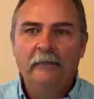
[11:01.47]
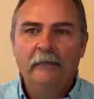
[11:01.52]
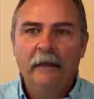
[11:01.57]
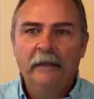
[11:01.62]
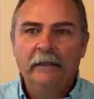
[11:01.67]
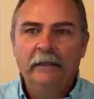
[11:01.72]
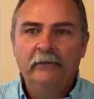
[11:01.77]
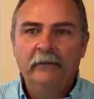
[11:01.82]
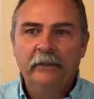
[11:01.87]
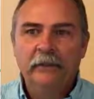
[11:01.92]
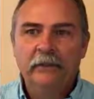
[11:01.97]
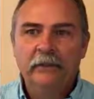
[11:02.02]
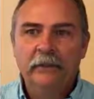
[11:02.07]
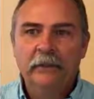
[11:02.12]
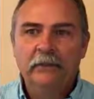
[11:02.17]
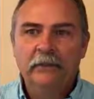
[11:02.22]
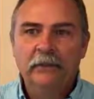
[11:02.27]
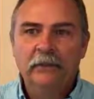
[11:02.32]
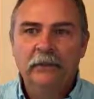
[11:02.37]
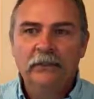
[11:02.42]
effectively
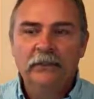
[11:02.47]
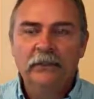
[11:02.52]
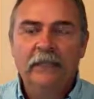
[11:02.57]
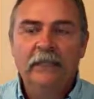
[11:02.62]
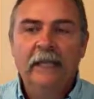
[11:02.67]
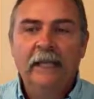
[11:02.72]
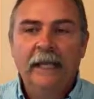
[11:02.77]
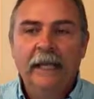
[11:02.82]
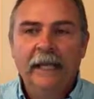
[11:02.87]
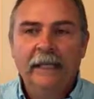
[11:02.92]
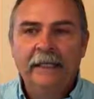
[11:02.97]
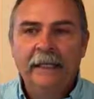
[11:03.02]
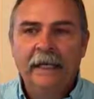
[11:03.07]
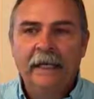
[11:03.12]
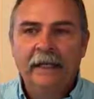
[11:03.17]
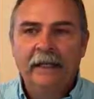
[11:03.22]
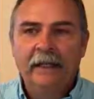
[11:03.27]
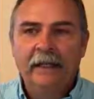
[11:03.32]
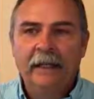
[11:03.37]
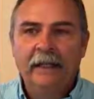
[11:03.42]
research and
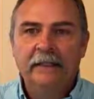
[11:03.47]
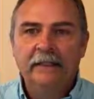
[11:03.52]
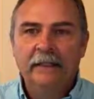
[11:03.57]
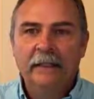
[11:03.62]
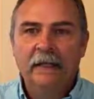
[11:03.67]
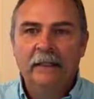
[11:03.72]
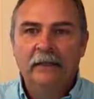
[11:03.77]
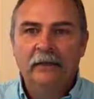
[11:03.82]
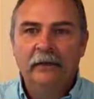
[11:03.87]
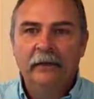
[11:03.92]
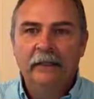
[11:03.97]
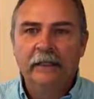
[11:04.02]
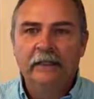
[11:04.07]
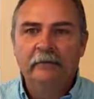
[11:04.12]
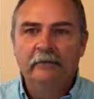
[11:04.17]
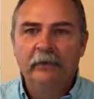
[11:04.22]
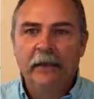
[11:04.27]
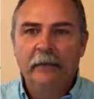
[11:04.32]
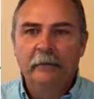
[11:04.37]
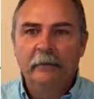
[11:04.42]
analyze a learning
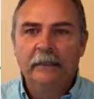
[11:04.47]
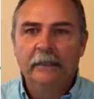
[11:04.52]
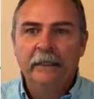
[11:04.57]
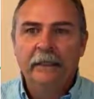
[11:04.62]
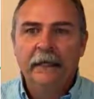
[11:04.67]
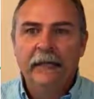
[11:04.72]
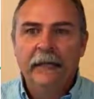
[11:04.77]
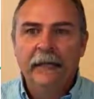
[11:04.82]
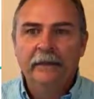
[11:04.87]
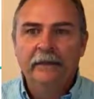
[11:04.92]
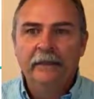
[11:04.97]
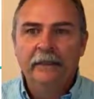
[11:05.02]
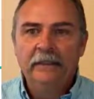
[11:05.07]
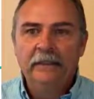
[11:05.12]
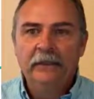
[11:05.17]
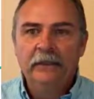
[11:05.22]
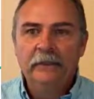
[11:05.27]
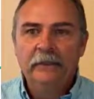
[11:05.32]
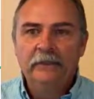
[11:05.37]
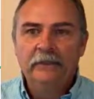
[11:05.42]
environment and
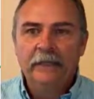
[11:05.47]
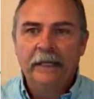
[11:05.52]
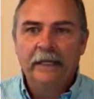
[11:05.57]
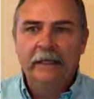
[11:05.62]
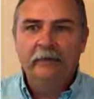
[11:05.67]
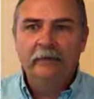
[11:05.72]
then use that